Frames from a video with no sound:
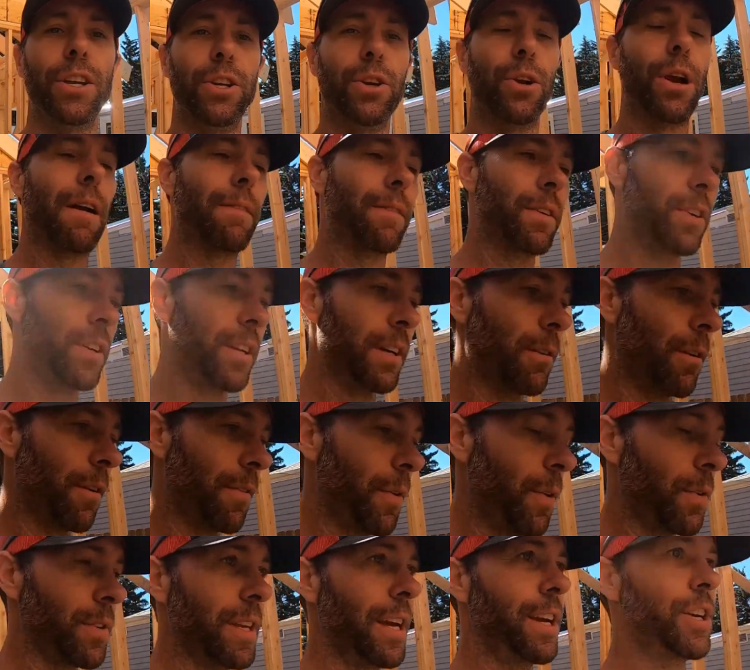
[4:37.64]
you have to deal
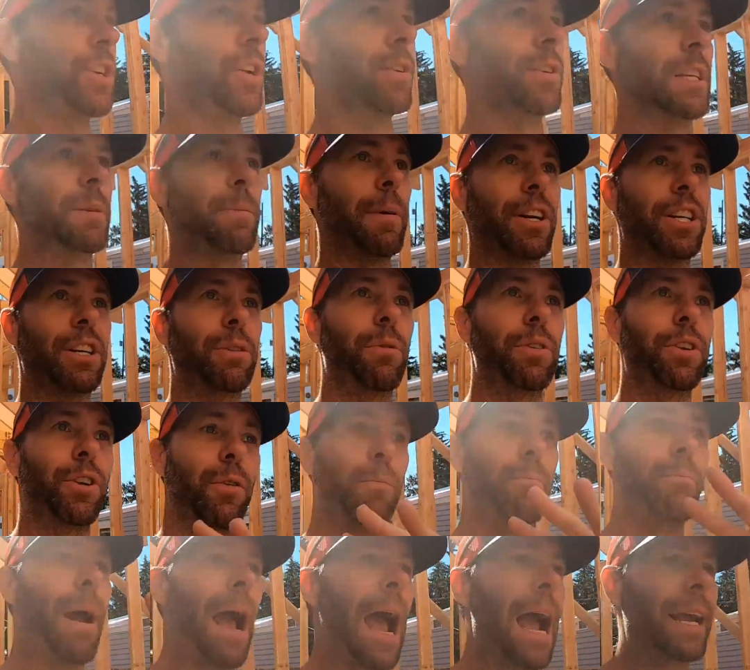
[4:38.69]
with those issues, especially when
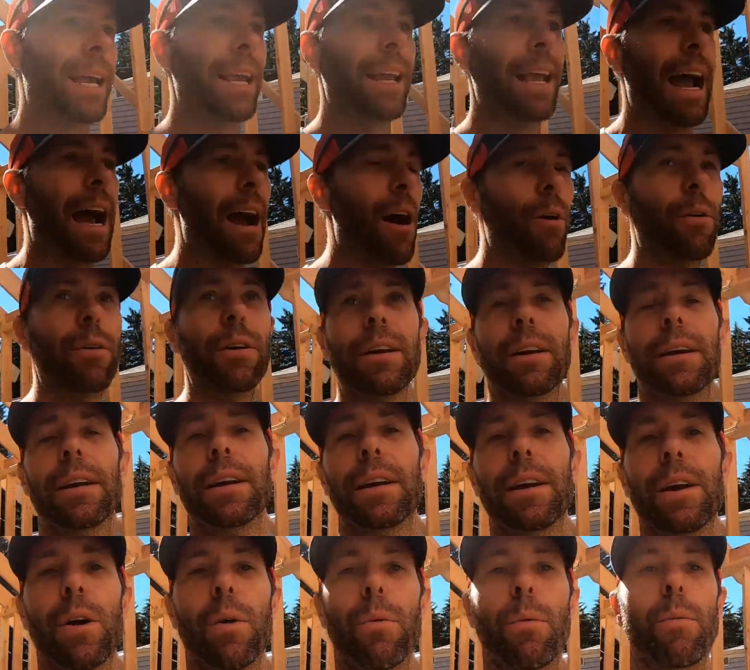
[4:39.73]
you're backing out,
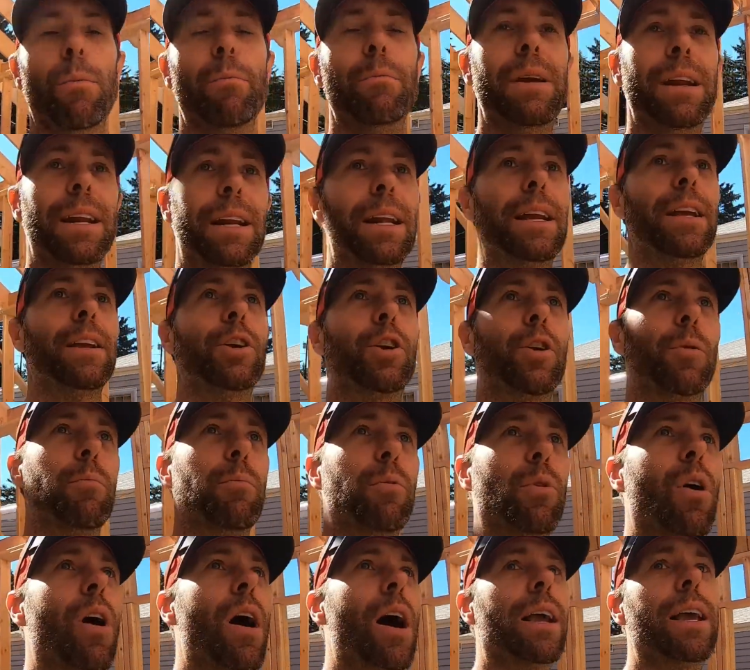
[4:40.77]
meaning you're
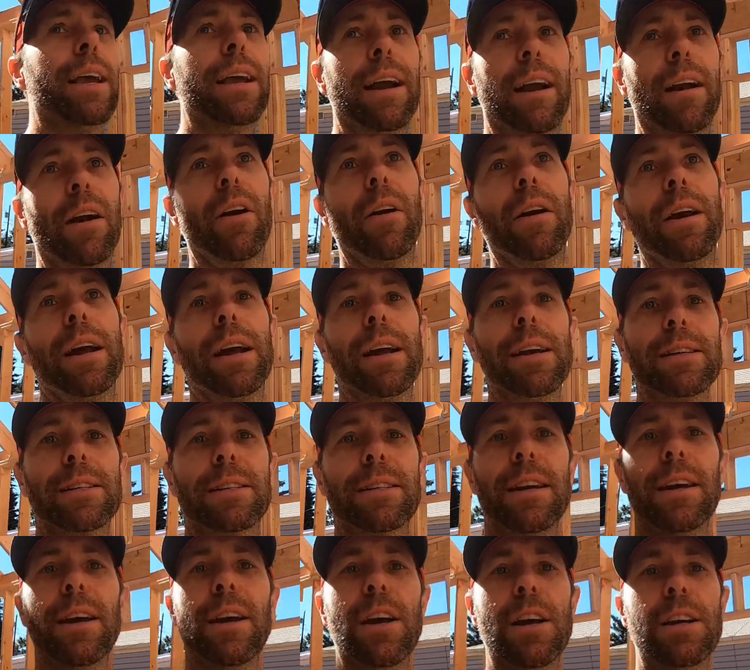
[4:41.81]
blocking
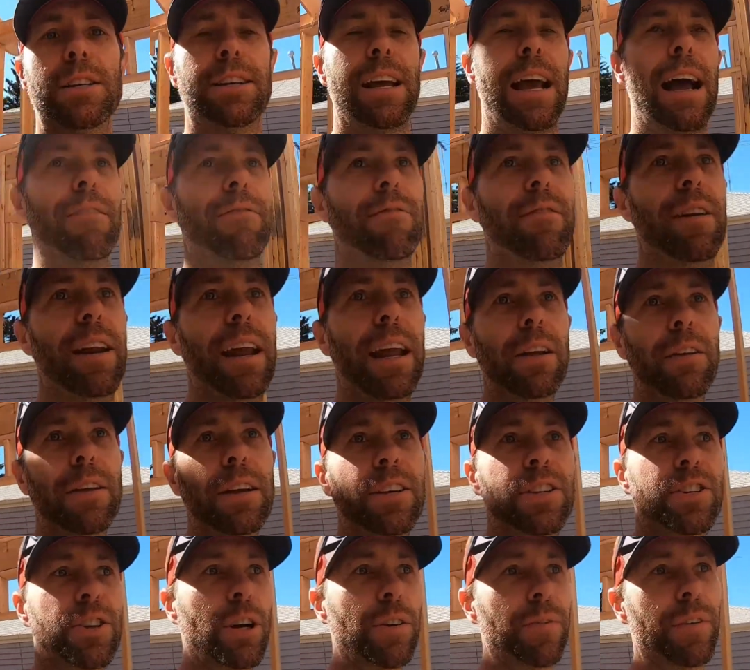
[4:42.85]
areas to have
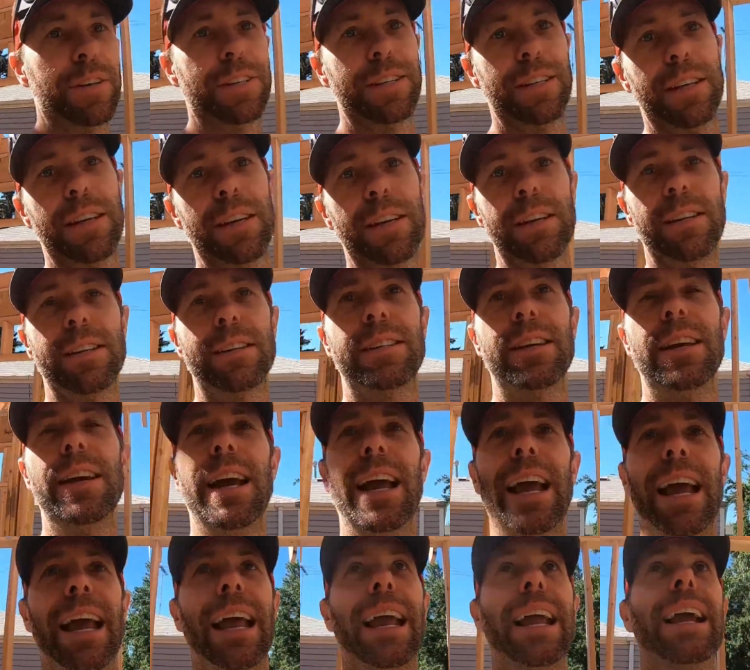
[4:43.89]
nailing surfaces
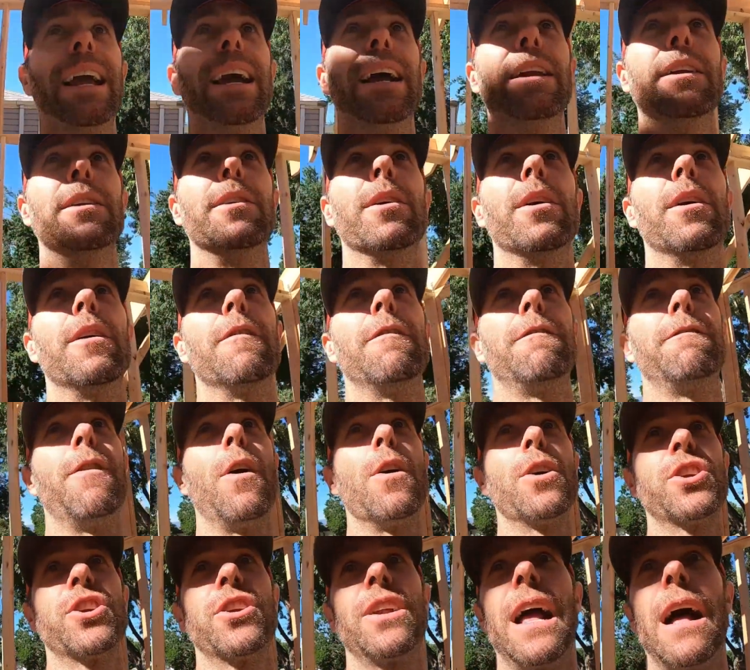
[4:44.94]
and
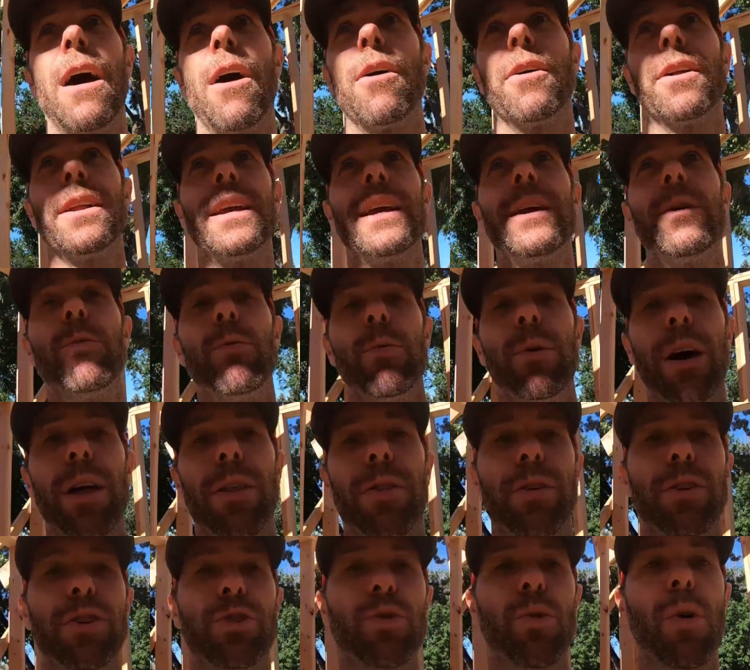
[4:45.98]
functionality
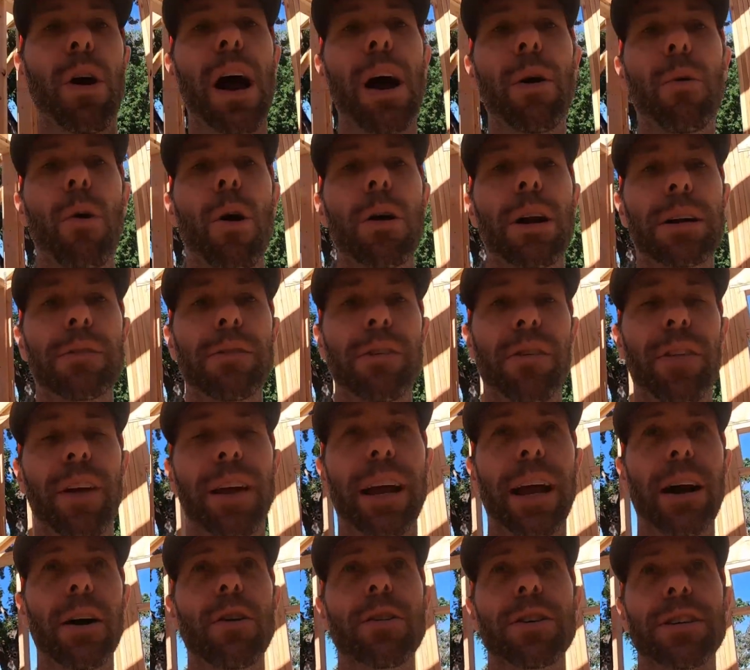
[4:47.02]
with drywall and
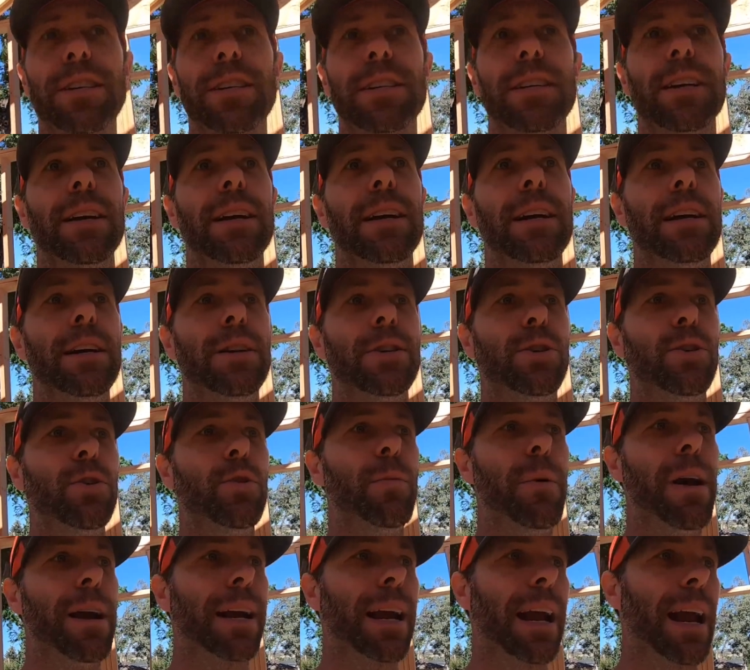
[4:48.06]
everything else to
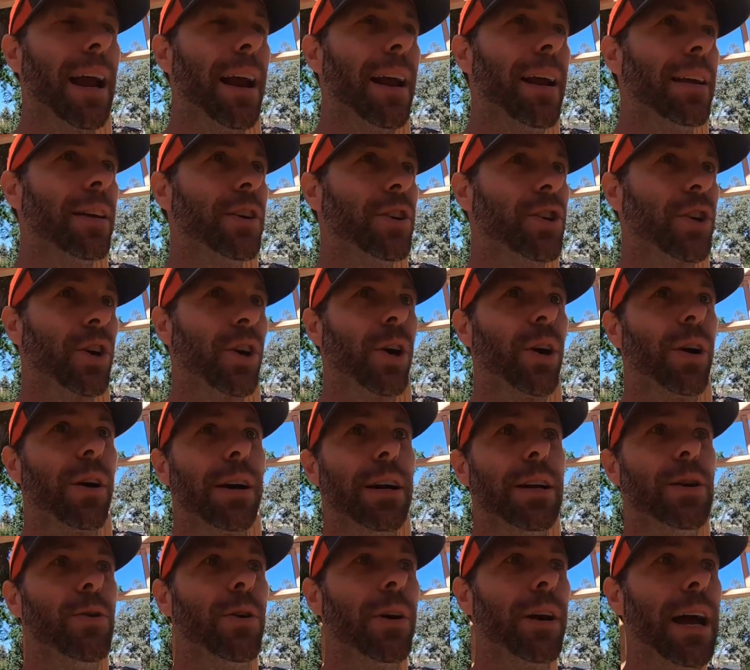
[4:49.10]
make
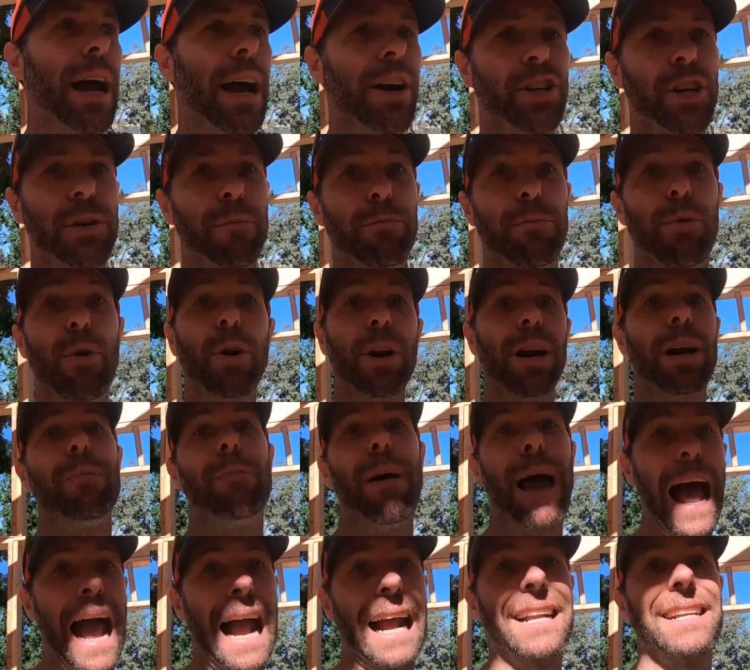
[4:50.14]
sure you can actually put it
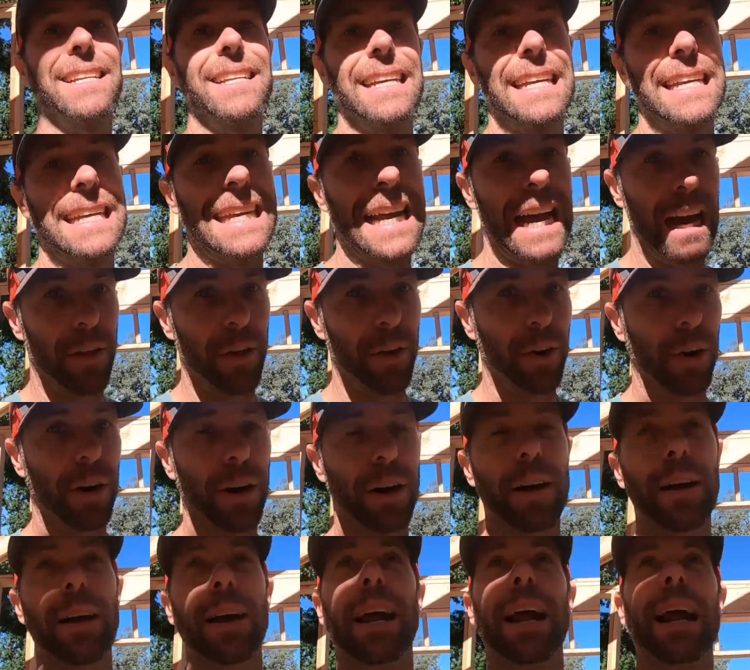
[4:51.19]
back together.
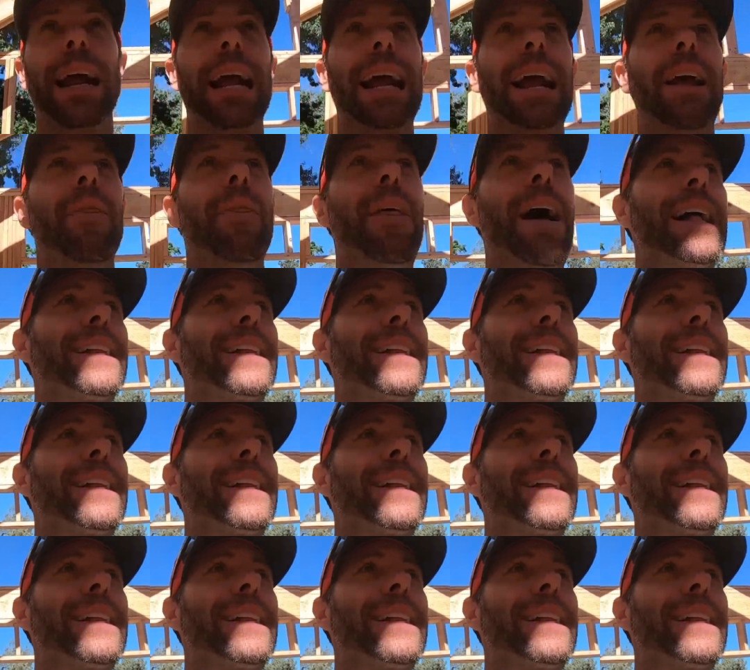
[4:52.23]
And